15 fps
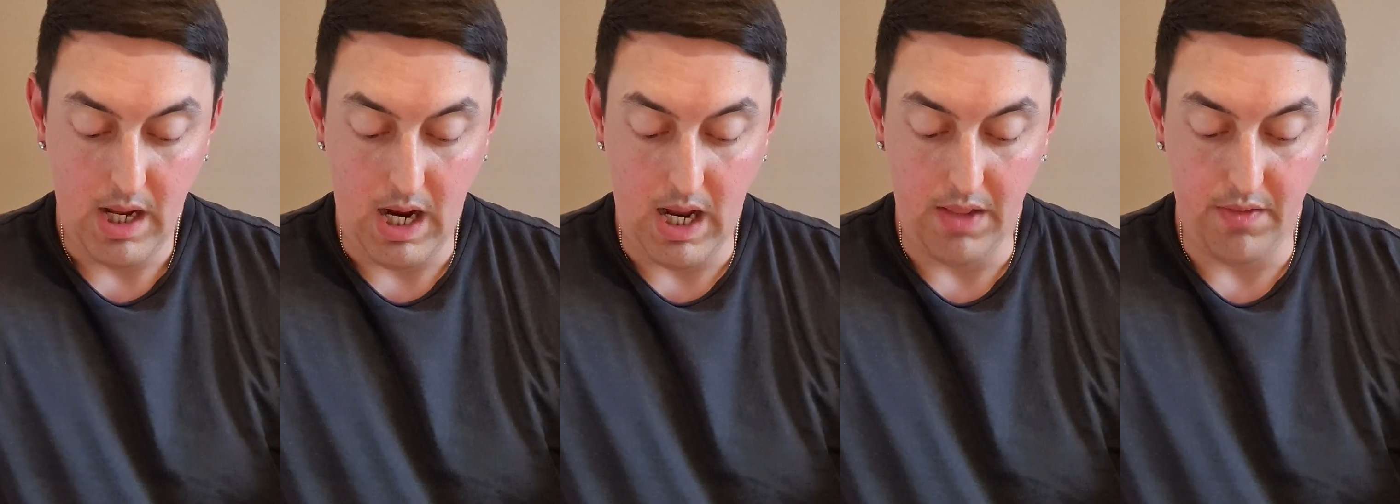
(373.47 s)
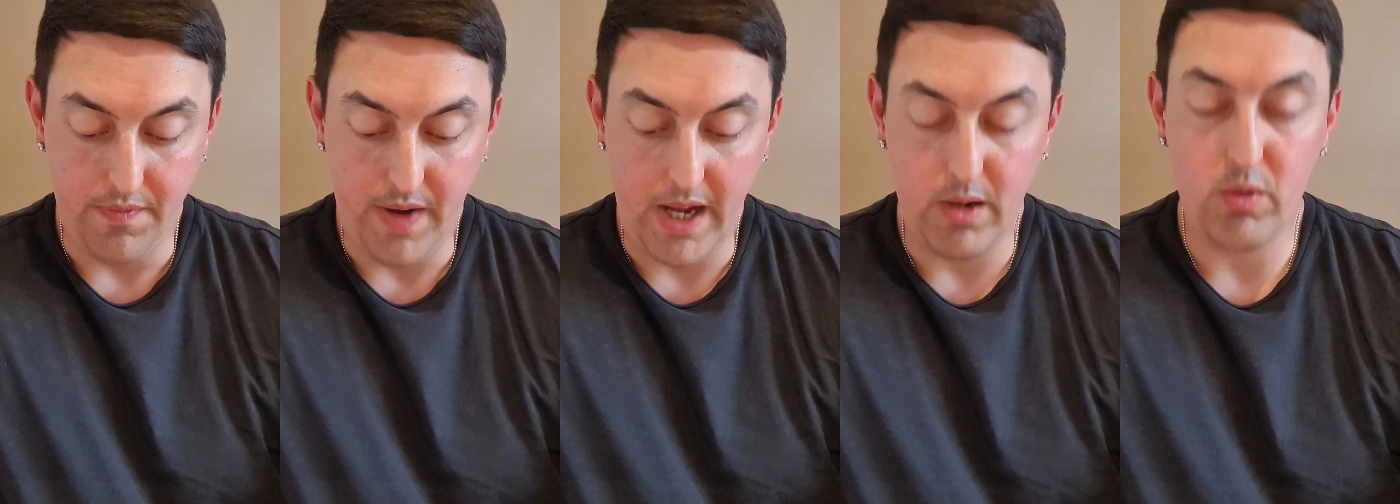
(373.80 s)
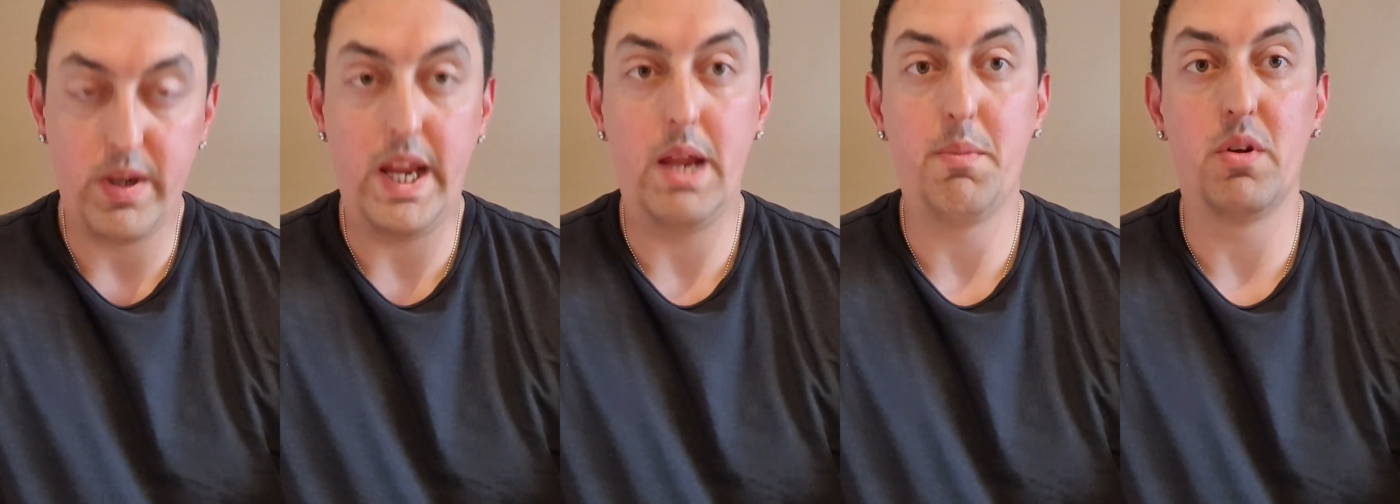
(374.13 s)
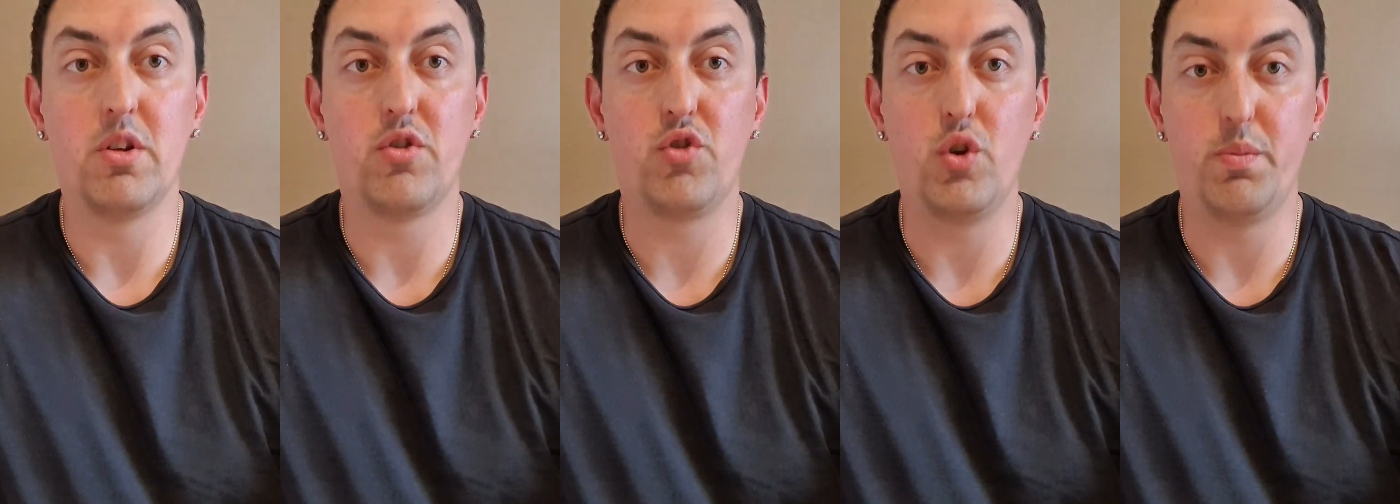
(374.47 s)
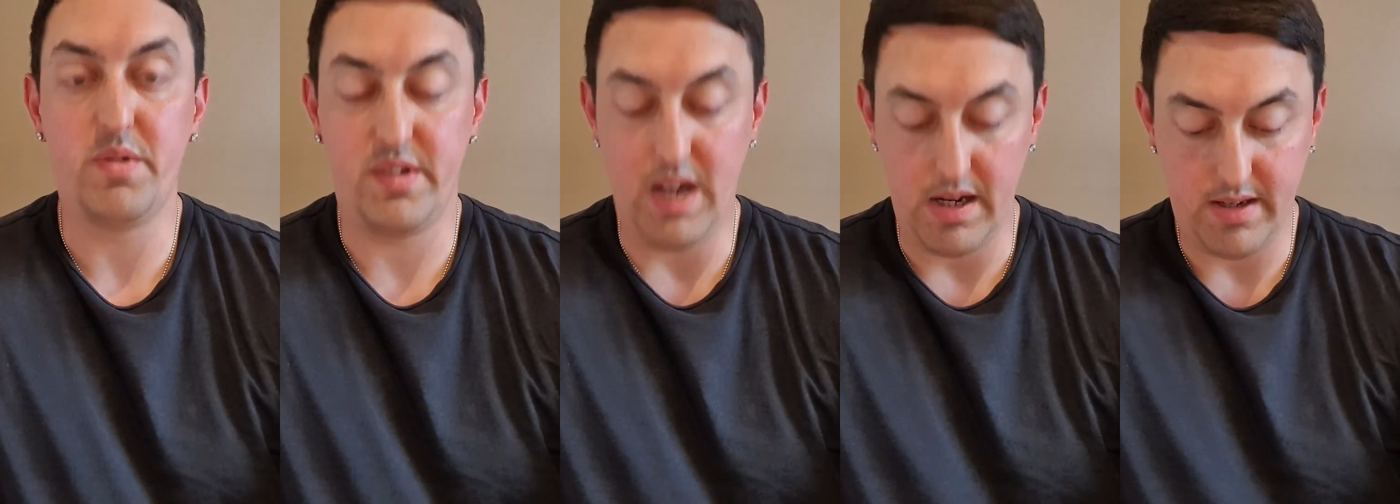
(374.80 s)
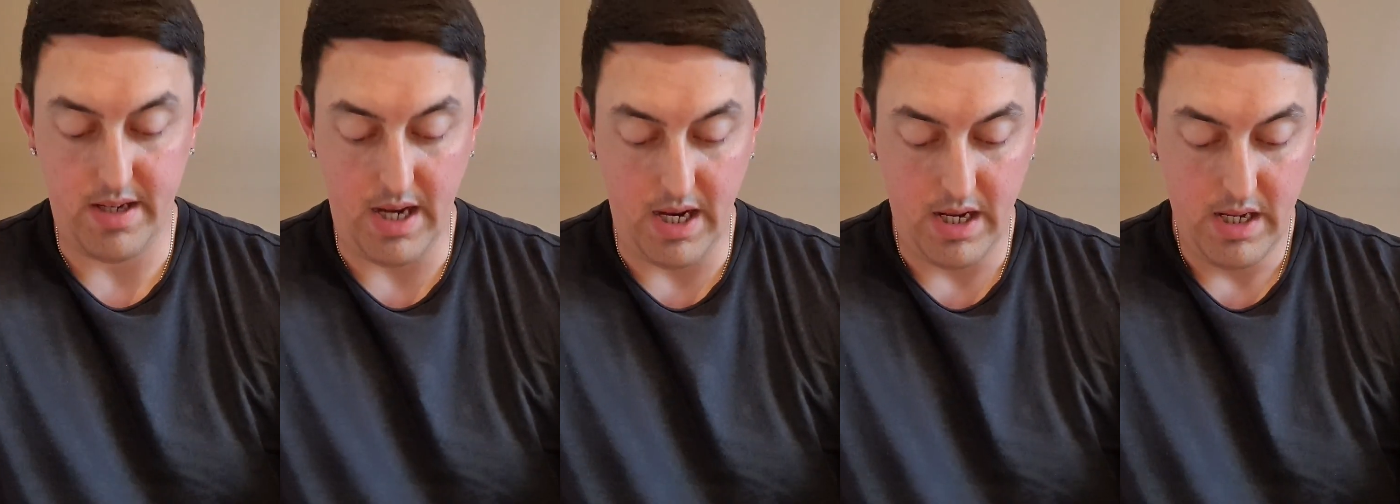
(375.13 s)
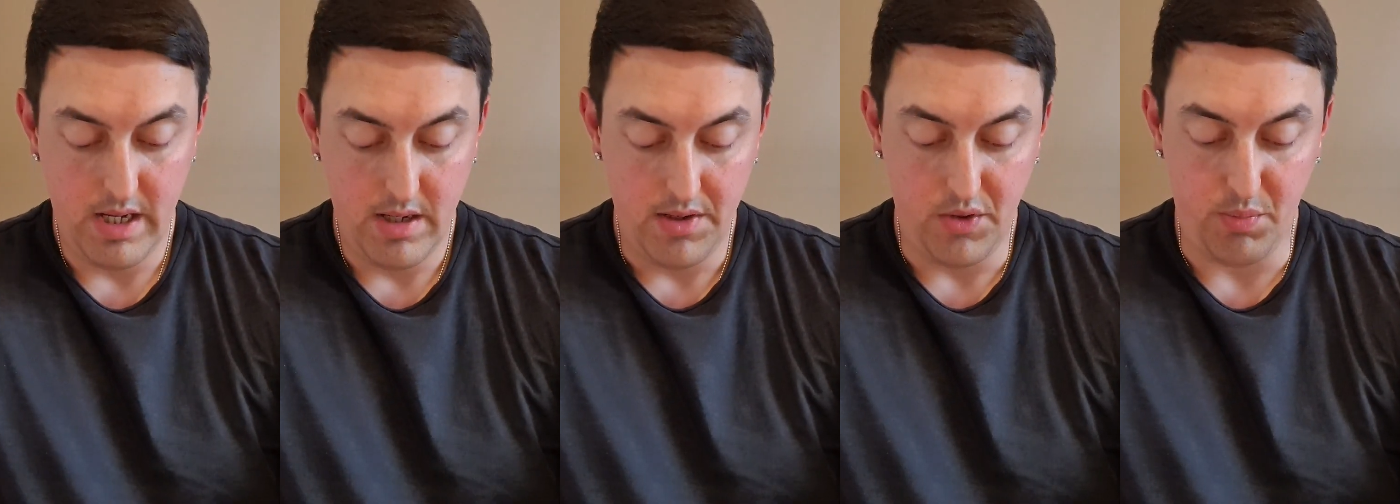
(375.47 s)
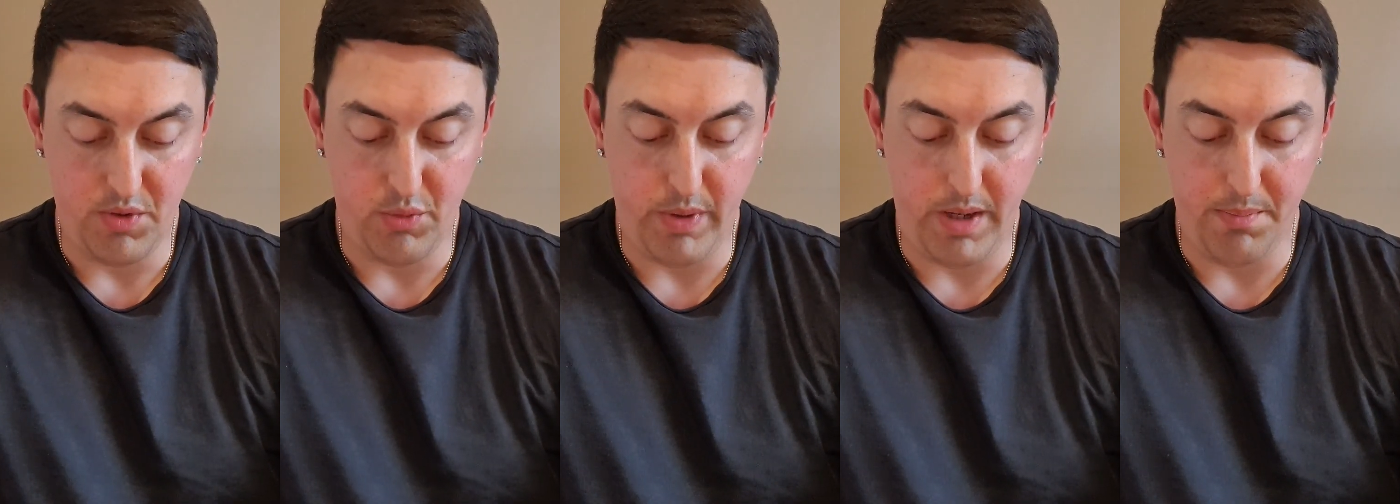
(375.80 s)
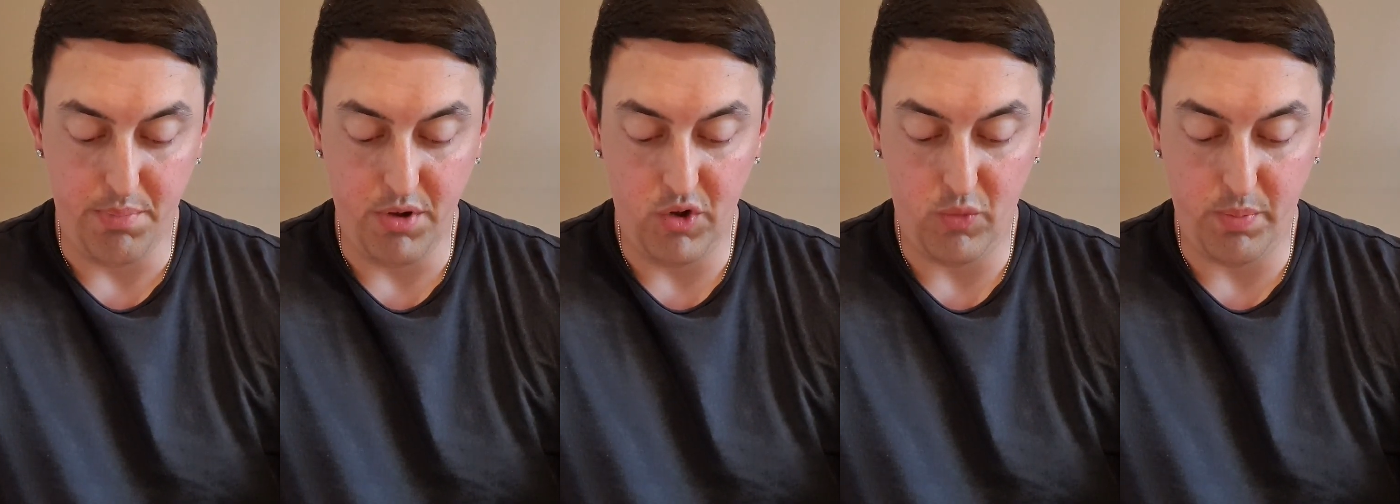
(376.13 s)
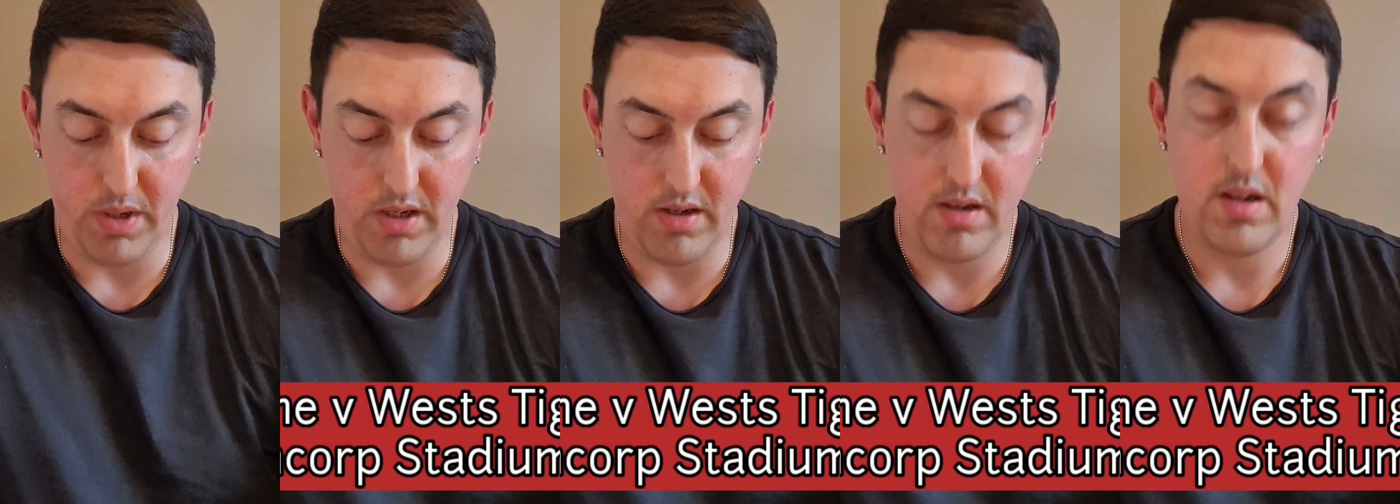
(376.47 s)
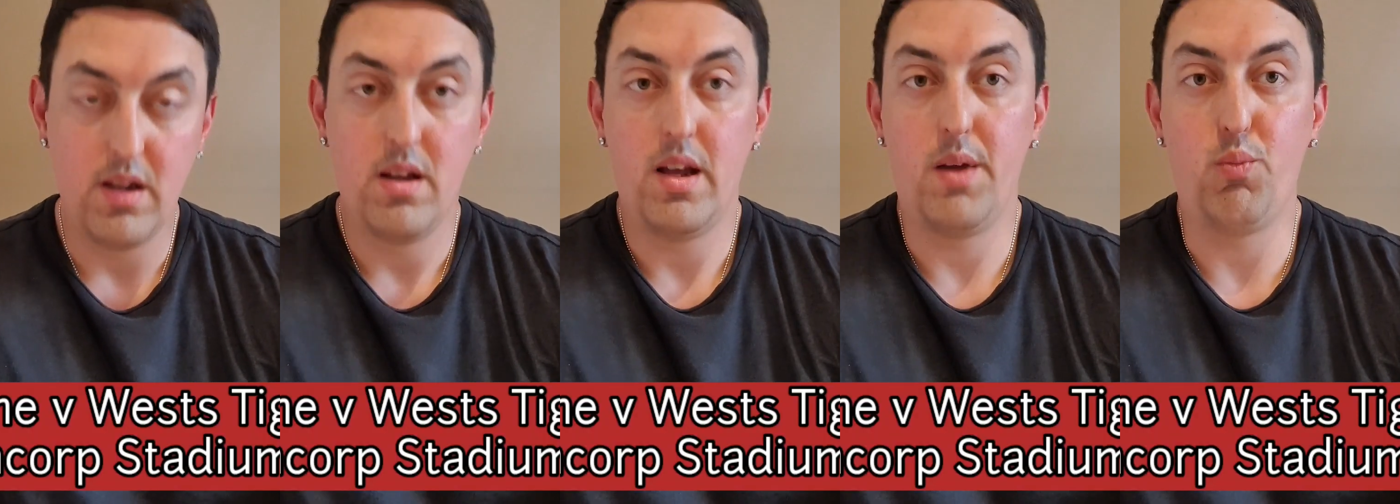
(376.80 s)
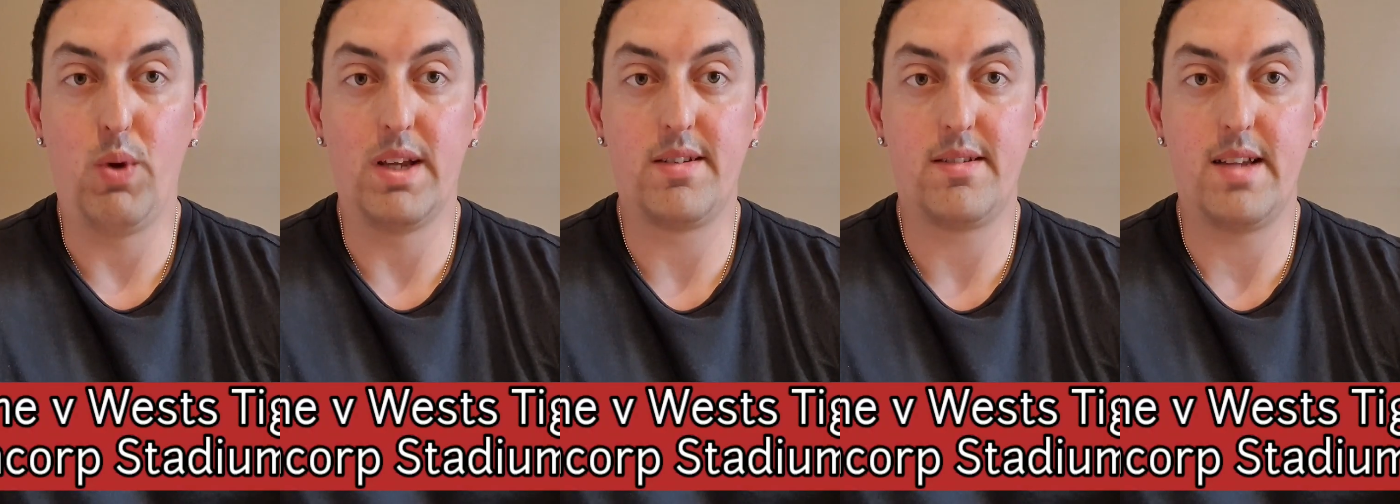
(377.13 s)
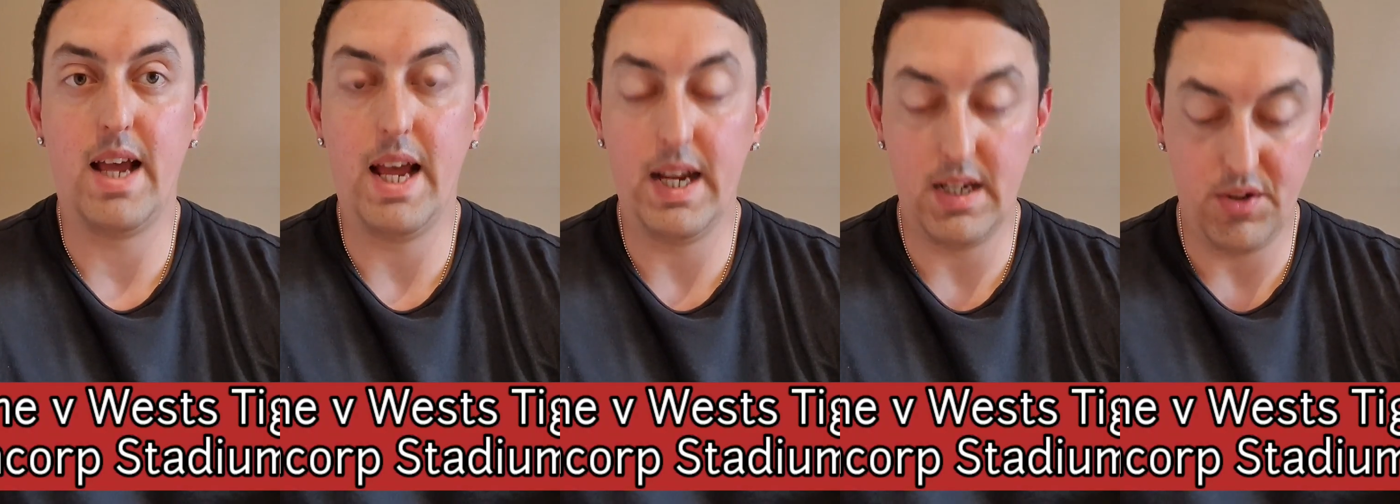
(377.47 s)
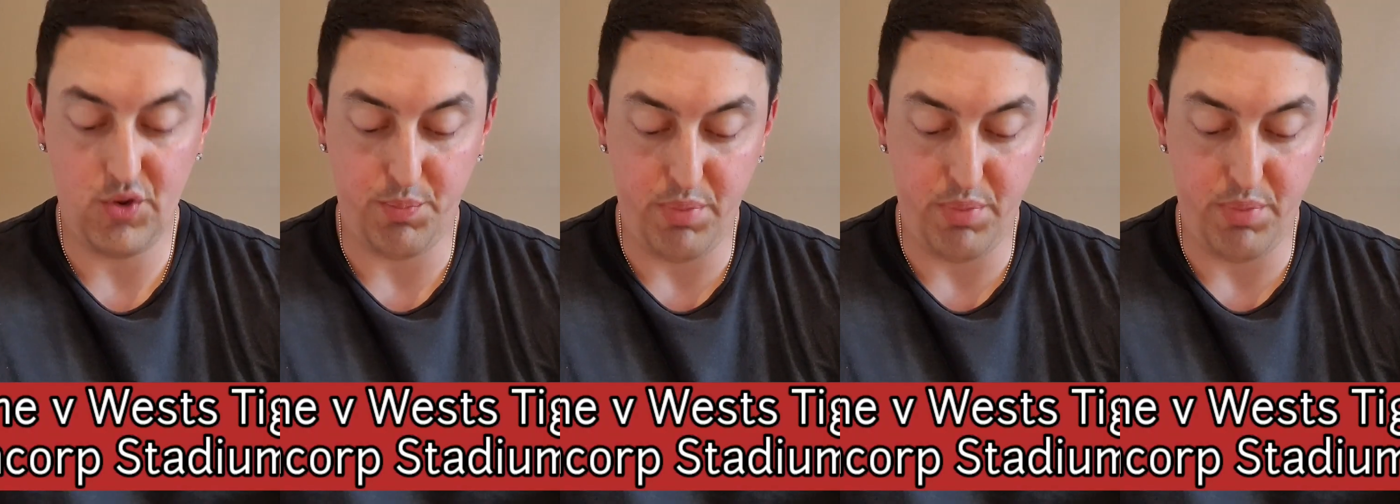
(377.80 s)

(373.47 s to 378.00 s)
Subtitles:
And the final game on the Super Saturday is between Brisbane and West Tigers.